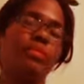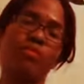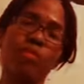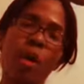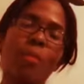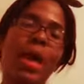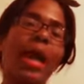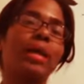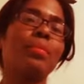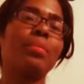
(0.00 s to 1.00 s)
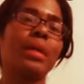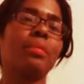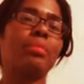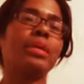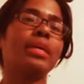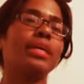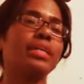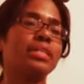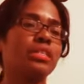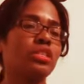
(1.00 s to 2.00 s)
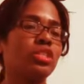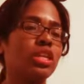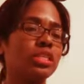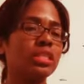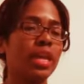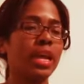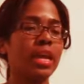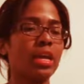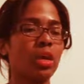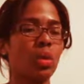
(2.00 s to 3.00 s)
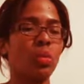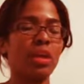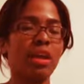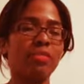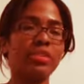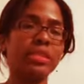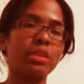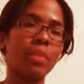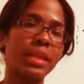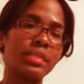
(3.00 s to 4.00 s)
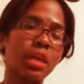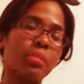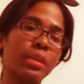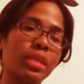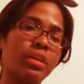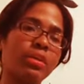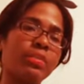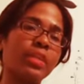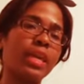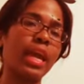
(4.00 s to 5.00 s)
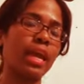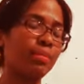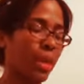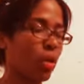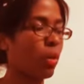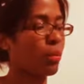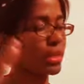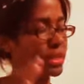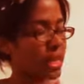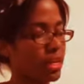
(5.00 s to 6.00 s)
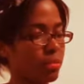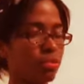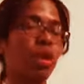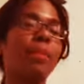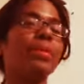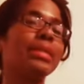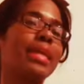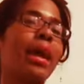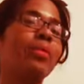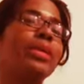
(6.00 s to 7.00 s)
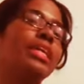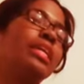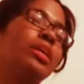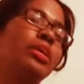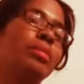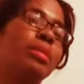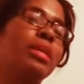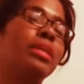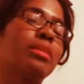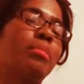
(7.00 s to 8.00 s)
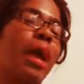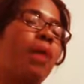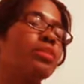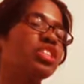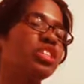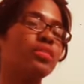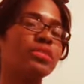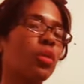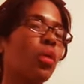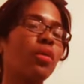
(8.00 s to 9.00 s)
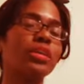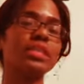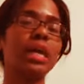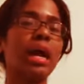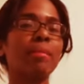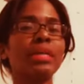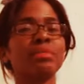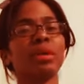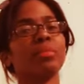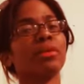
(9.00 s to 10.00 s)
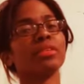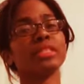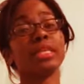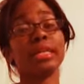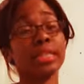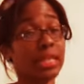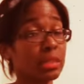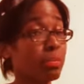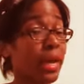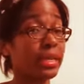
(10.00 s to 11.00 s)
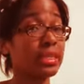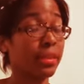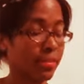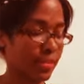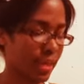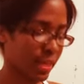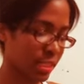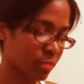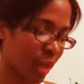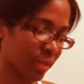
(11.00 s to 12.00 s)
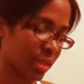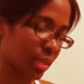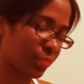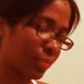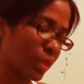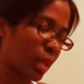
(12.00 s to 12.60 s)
fall back a bit, because just like whenever somebody's up here in the game, they always end up dropping down here, meaning the power shifts all the time. As Big Brother says, expect the unexpected.